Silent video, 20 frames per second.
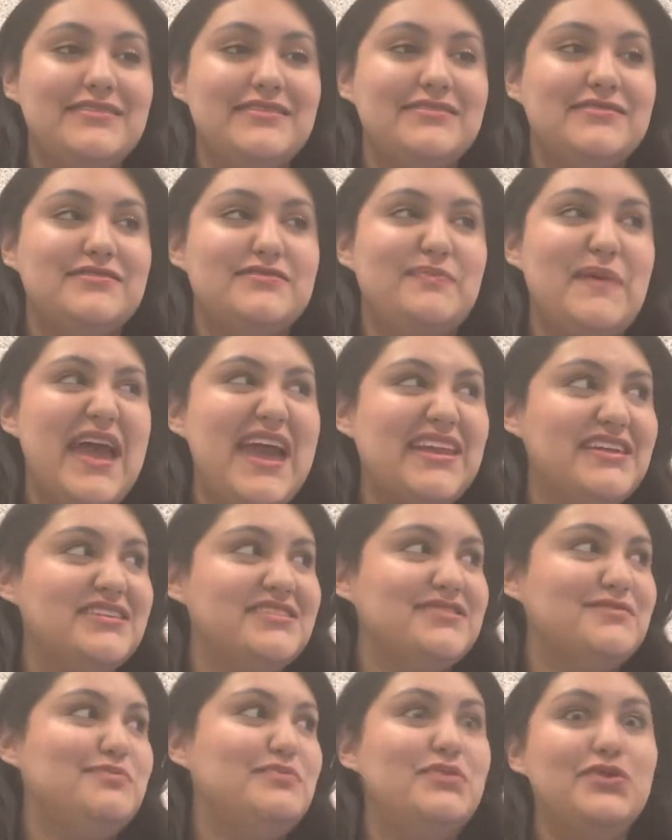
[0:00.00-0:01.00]

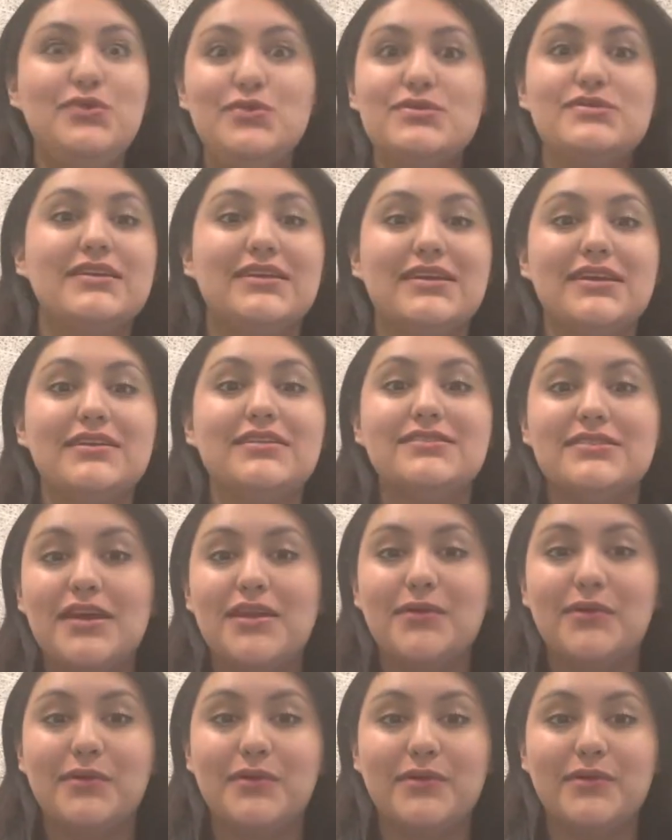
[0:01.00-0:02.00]
Spanish music in
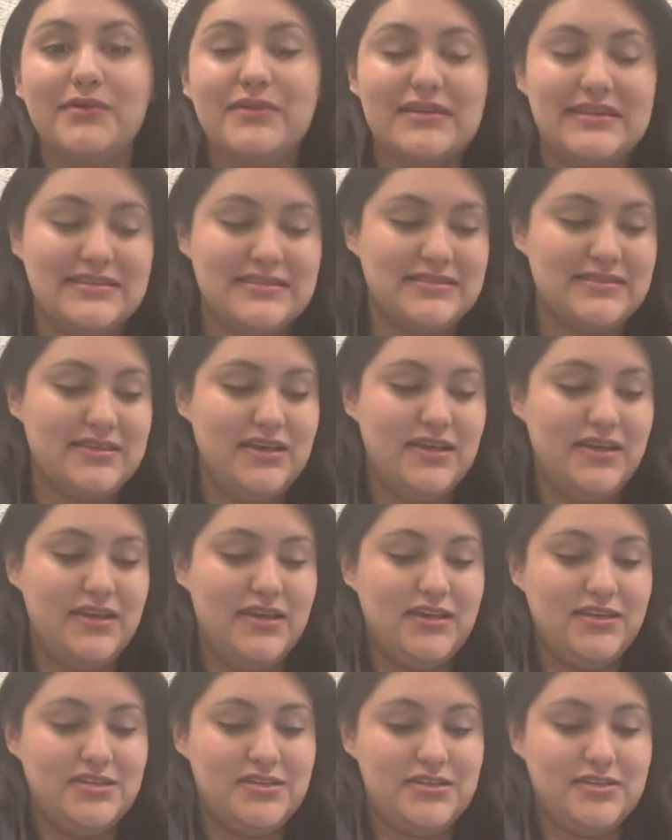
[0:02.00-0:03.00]
general is
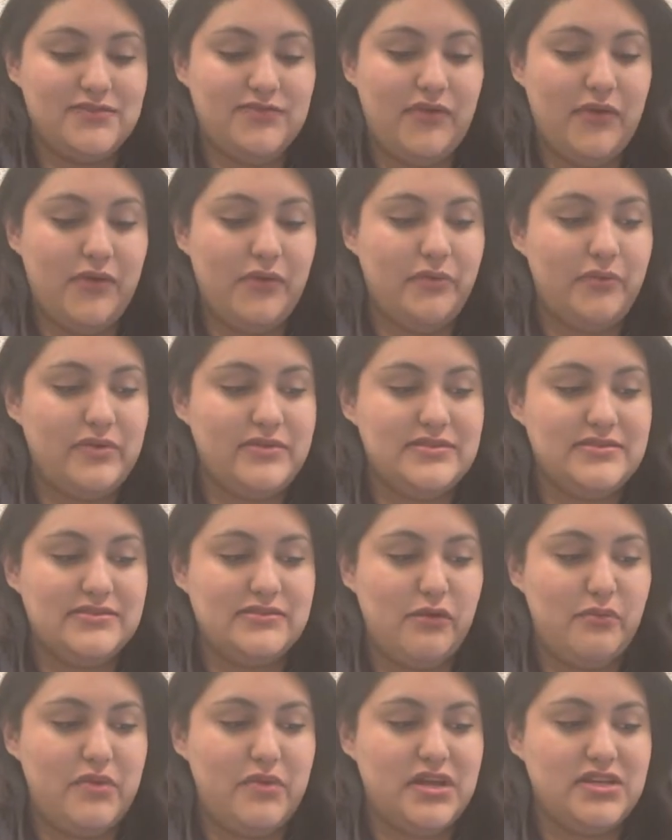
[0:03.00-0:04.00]
just filled with
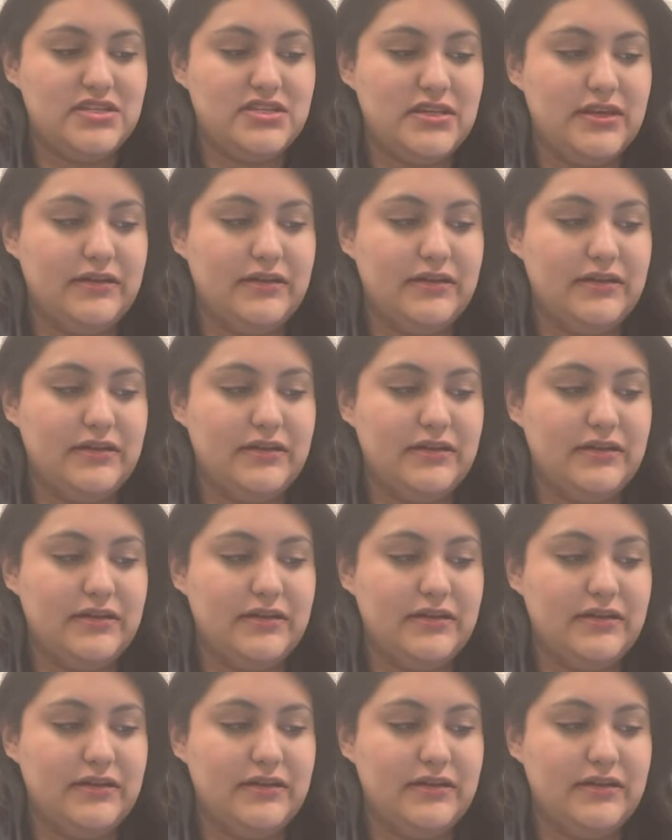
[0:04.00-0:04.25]
so much